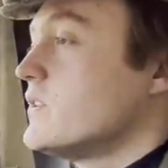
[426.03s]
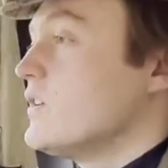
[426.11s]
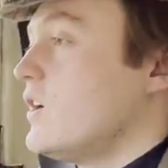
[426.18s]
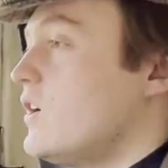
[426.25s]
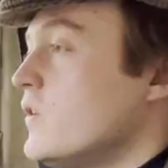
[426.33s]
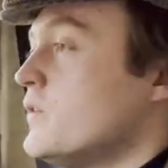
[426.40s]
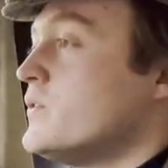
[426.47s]

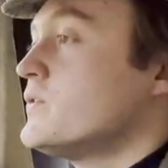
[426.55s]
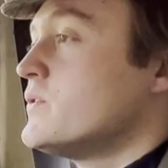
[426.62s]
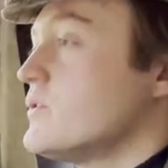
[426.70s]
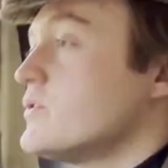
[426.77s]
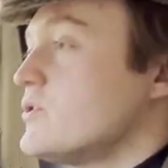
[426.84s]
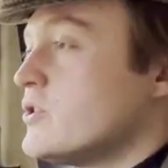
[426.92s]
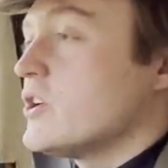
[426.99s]
on
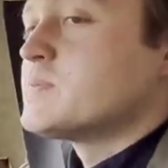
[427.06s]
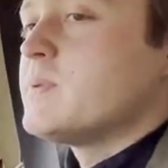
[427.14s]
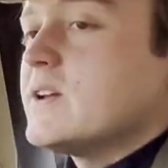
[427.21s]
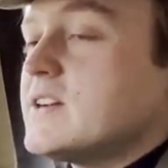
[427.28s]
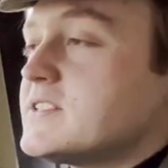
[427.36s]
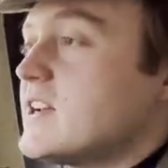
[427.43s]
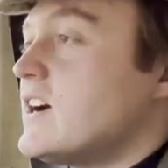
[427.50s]

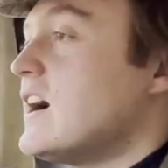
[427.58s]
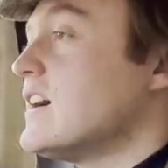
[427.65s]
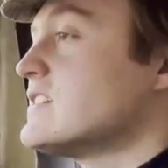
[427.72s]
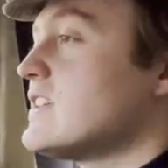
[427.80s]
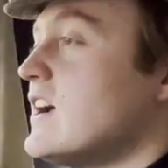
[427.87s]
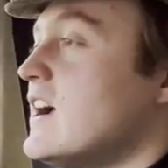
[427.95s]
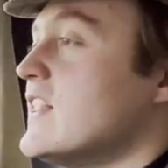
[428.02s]
cross-ply
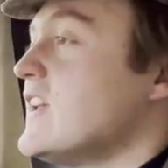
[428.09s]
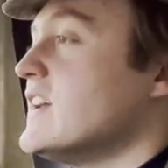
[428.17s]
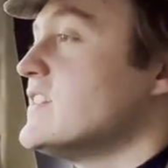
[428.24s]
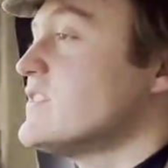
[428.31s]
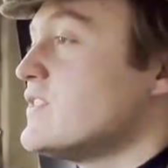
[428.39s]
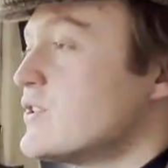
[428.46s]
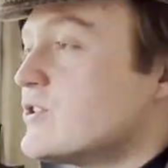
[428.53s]
tyres like
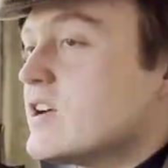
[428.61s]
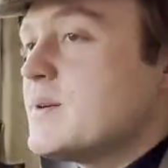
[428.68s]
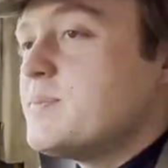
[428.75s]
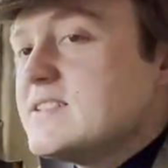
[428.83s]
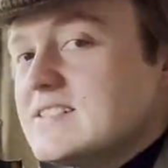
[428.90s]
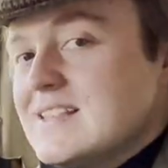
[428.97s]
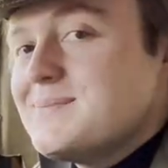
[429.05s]
this, the
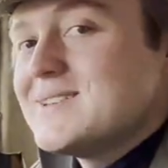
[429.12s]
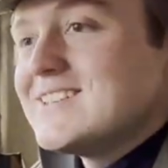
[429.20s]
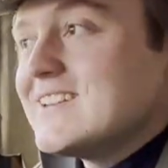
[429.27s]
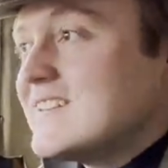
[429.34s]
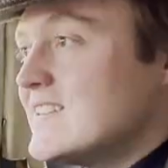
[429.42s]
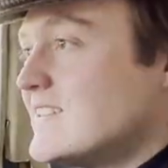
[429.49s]
grip is limited.